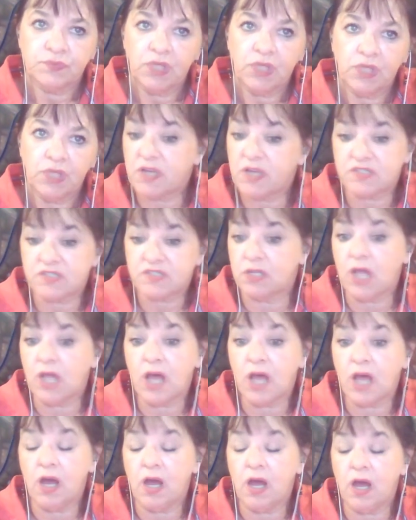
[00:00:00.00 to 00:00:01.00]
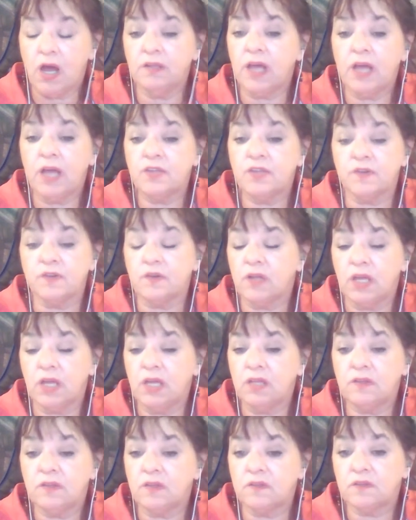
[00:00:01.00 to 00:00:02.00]
He was an
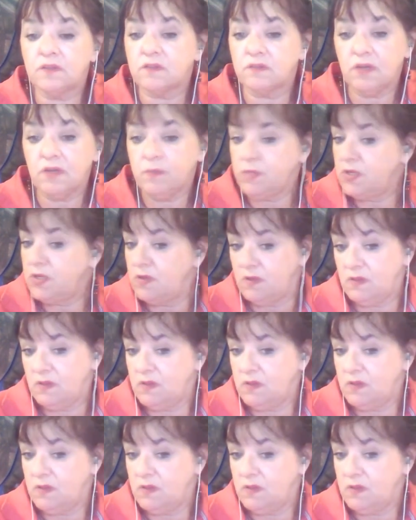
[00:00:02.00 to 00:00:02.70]
isolated criminal.